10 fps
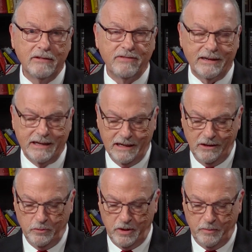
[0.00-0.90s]
Found out a
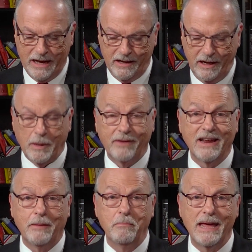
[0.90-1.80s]
little bit about him. I've
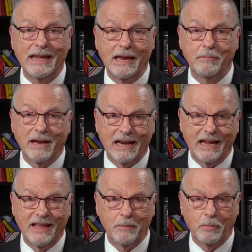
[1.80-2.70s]
not met him, not
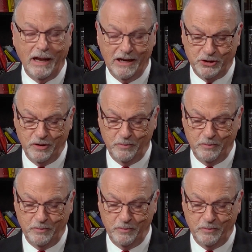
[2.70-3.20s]
had that pleasure,